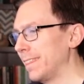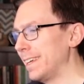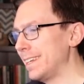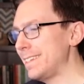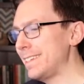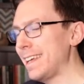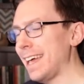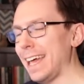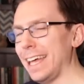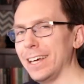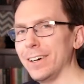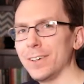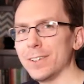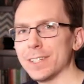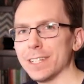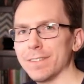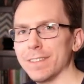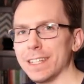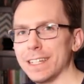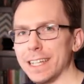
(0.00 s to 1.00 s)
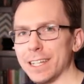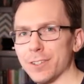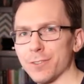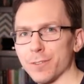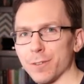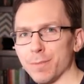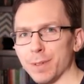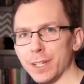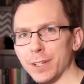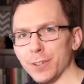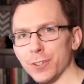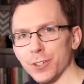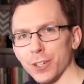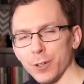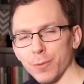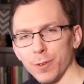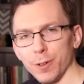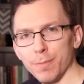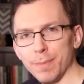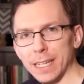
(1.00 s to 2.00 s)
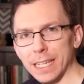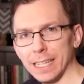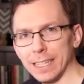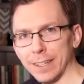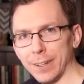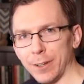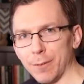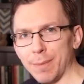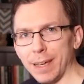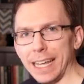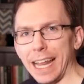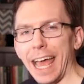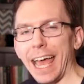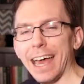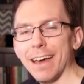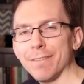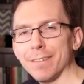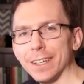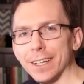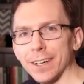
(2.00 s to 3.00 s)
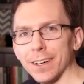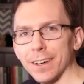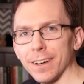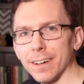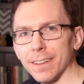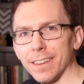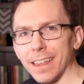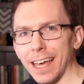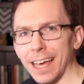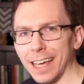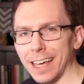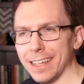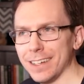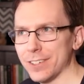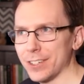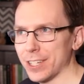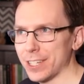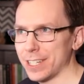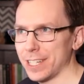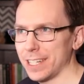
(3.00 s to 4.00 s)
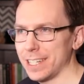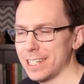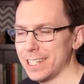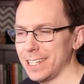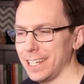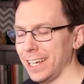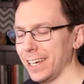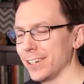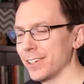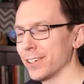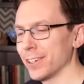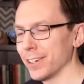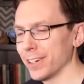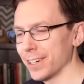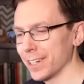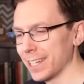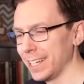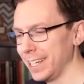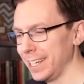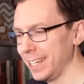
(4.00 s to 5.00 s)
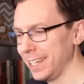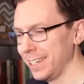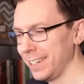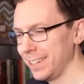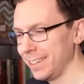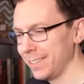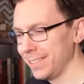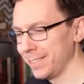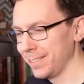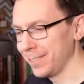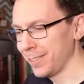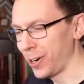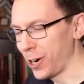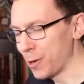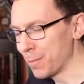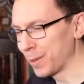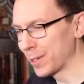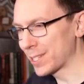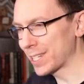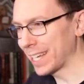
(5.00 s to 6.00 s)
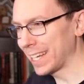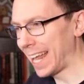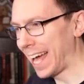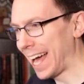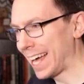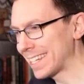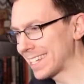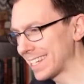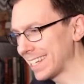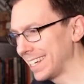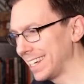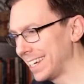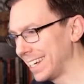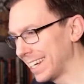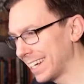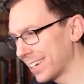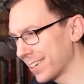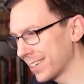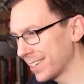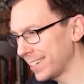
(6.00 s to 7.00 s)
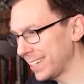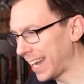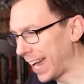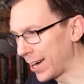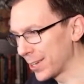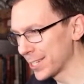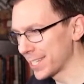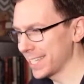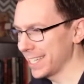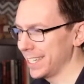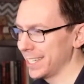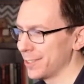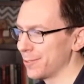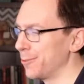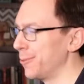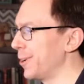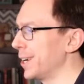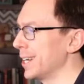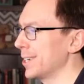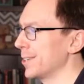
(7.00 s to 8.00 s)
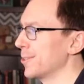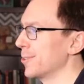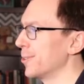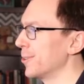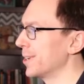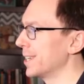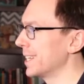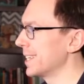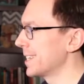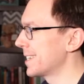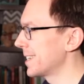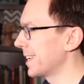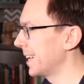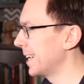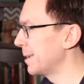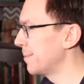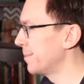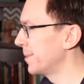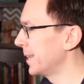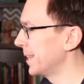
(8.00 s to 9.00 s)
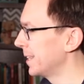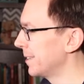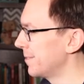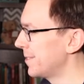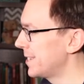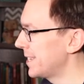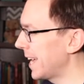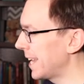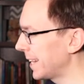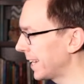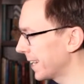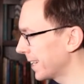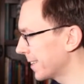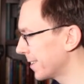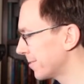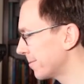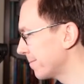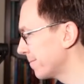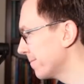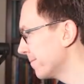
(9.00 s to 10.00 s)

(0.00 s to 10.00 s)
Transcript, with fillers: the tails of the distribution will be a little bit heavier than just a standard homoscedastic gaussian white noise type of setting